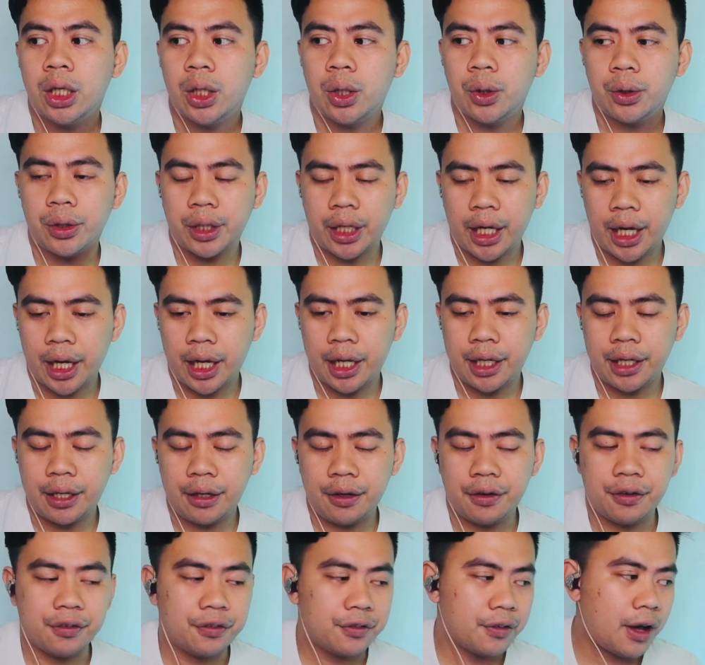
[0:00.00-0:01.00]
Okay,
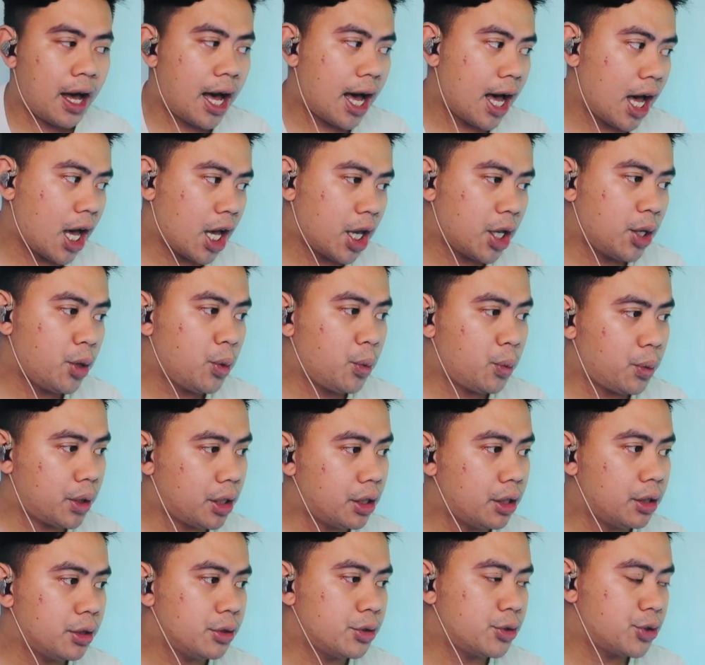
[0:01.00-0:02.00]
if I
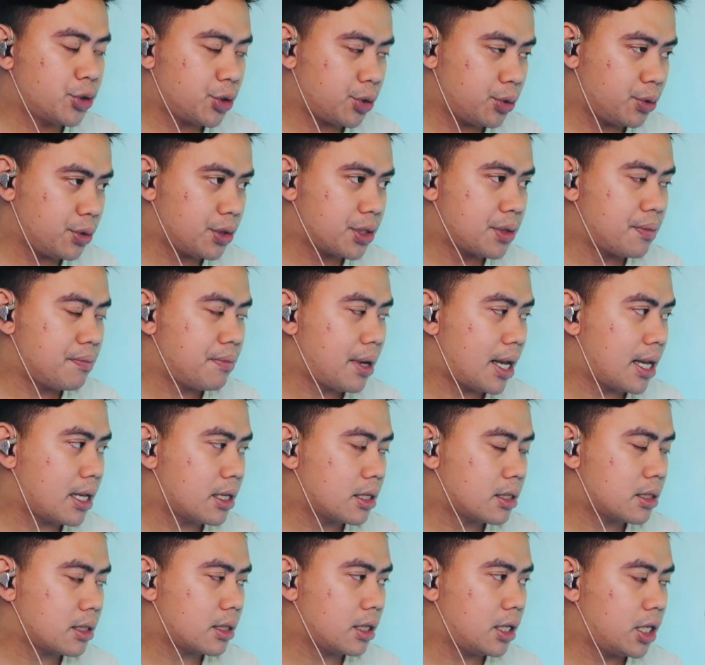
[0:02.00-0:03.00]
will choose
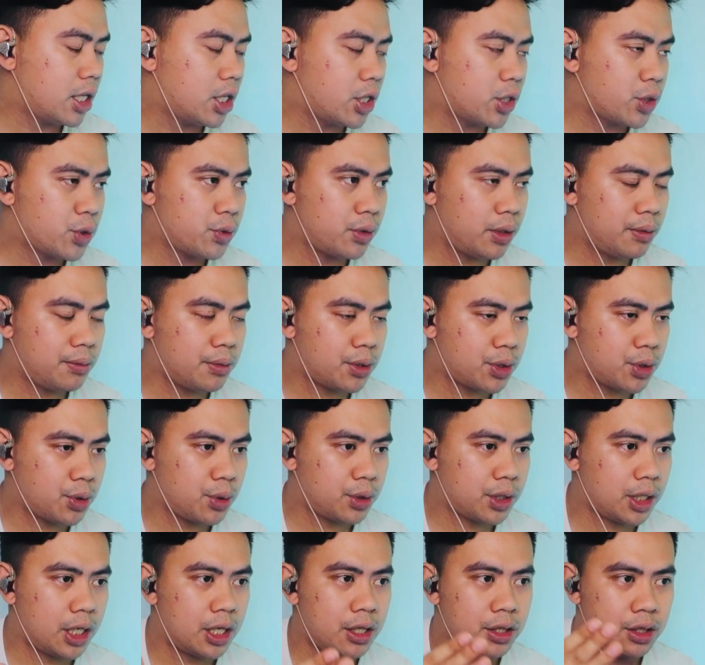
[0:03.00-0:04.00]
best in
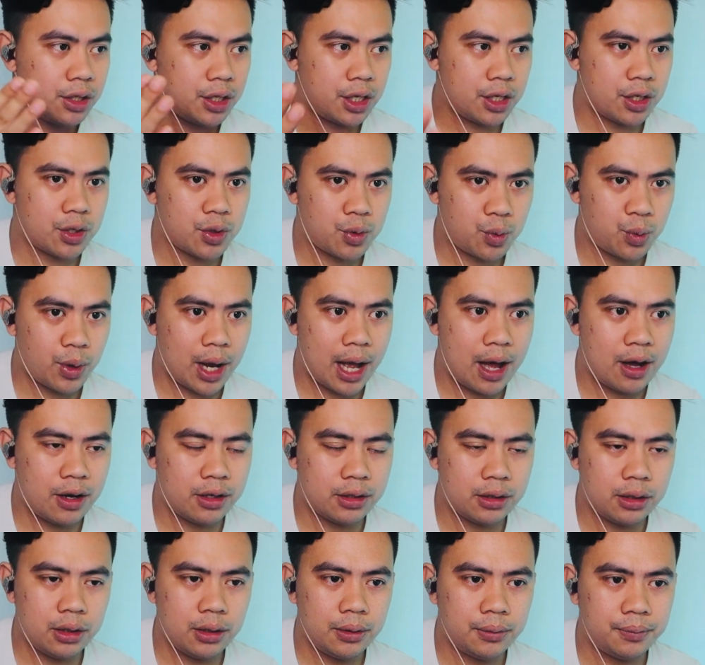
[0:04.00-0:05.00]
swimsuit in this
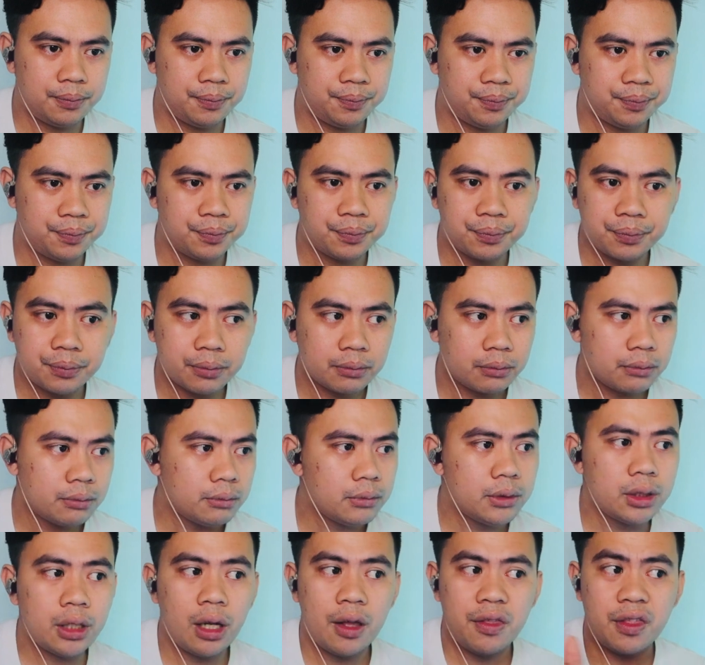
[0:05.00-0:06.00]
round,
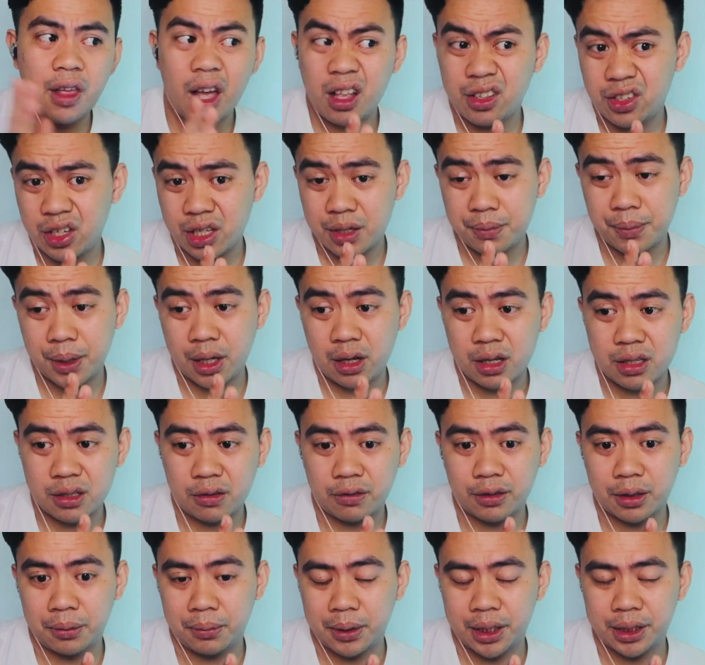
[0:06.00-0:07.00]
not just because
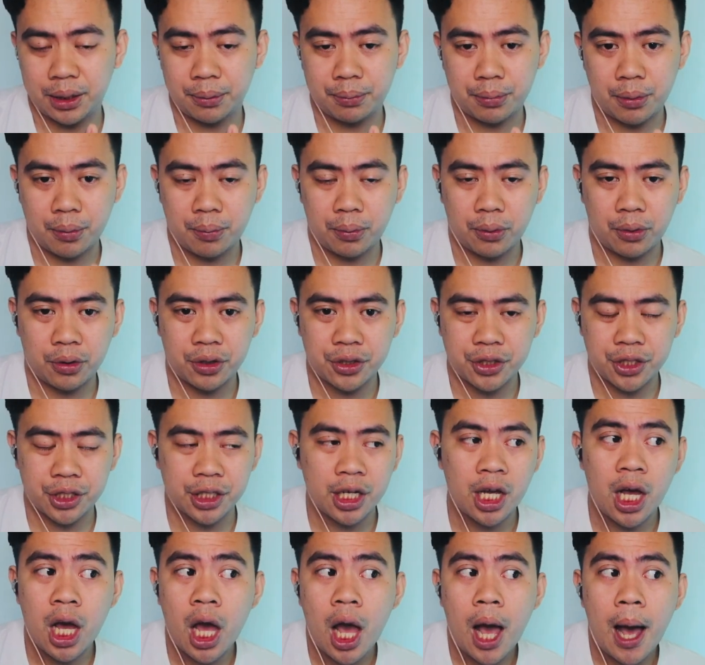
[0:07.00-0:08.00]
of the body proportion,
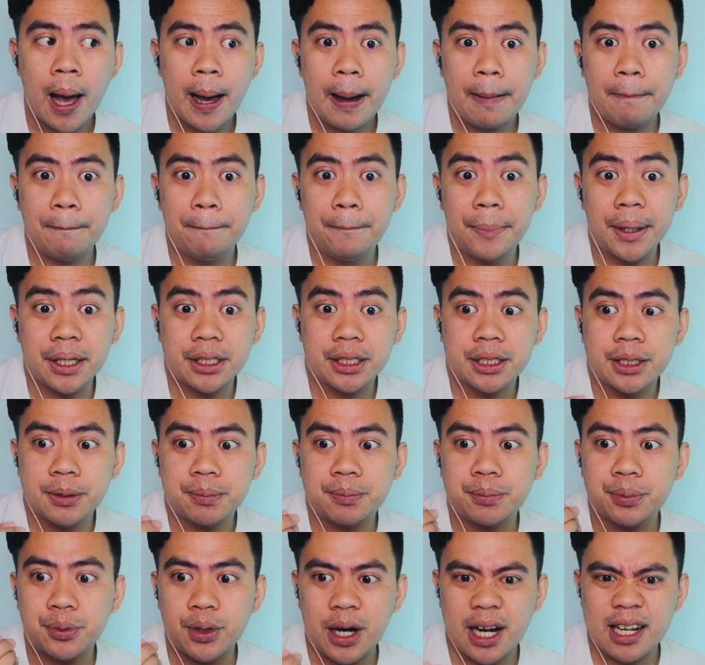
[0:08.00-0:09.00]
but the
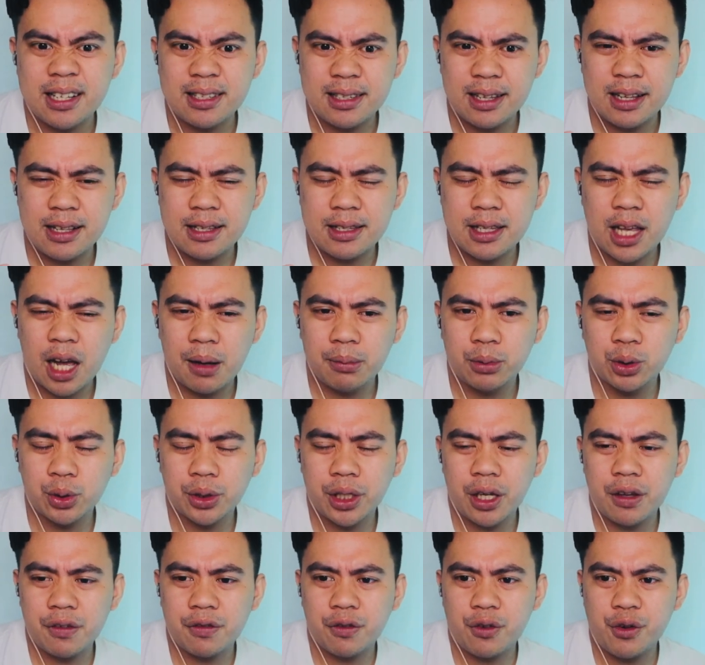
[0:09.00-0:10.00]
presence. I'm
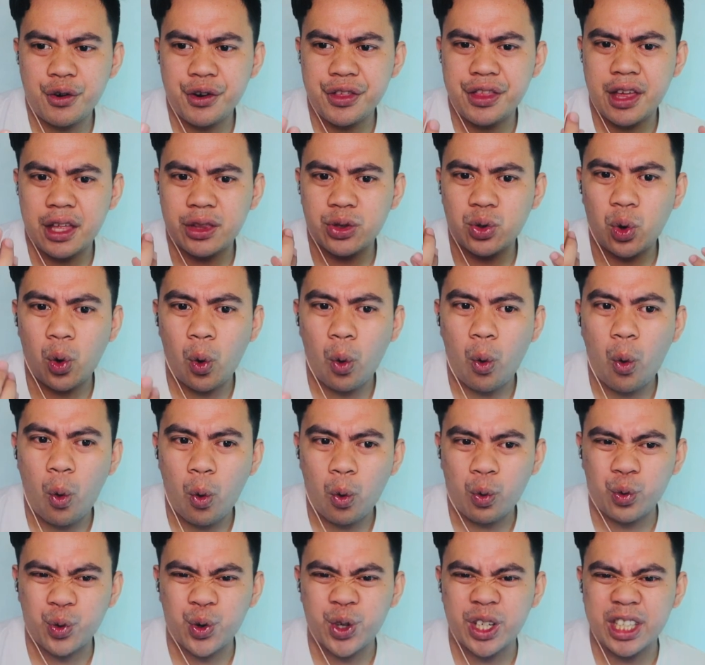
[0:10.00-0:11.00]
looking for that
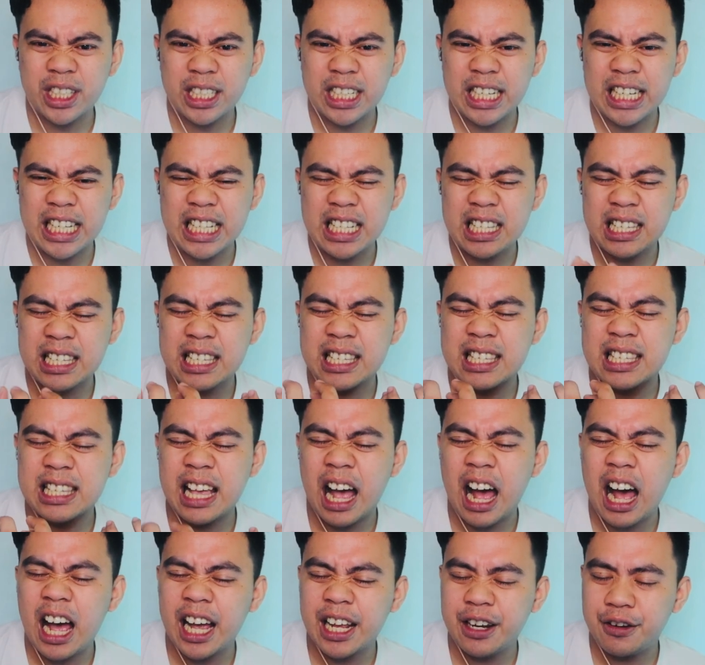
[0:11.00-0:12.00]
aura, the
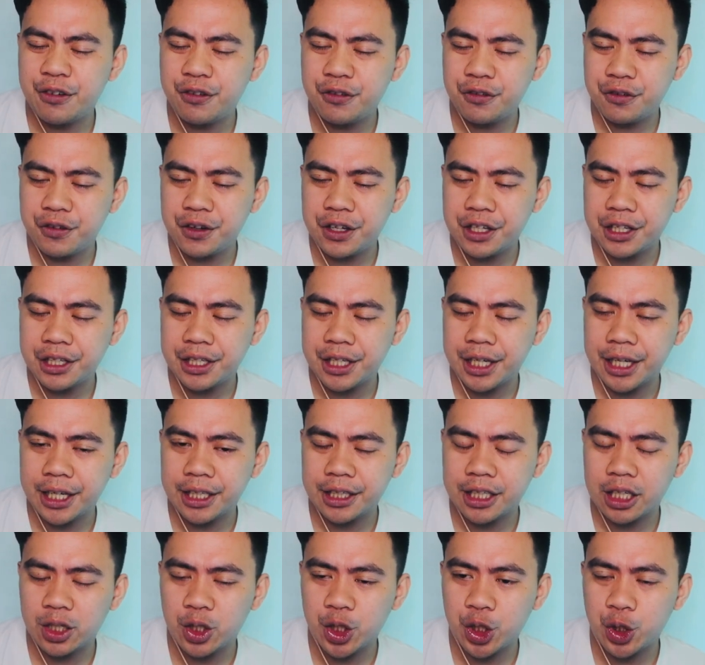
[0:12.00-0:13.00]
inside
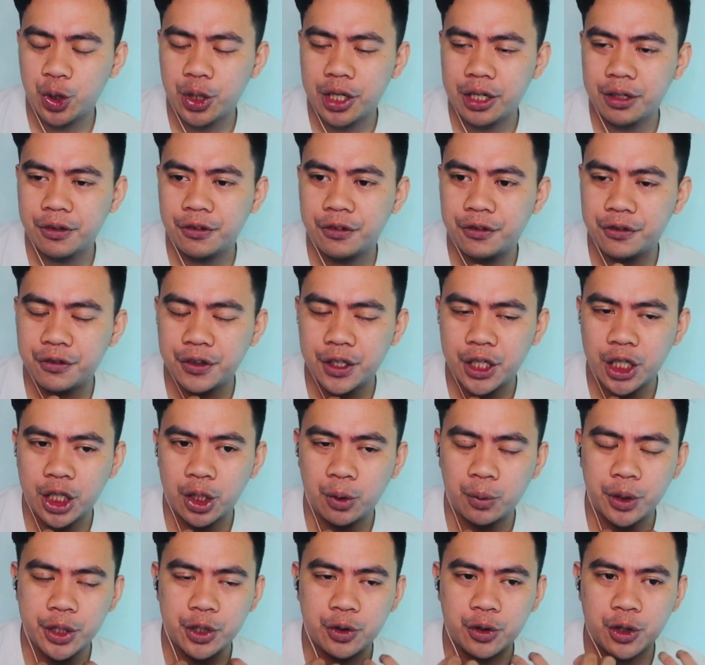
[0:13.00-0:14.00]
feeling that you can
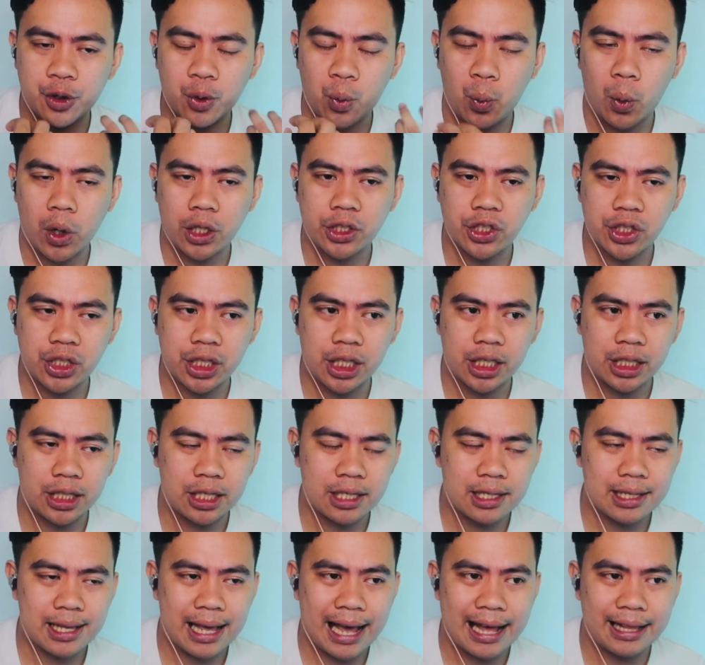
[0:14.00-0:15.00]
feel when you're watching
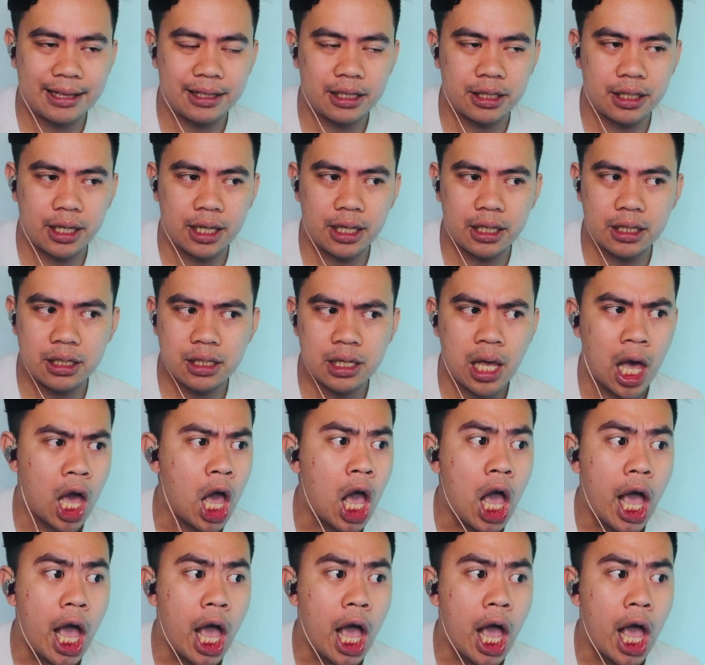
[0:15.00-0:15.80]
these candidates.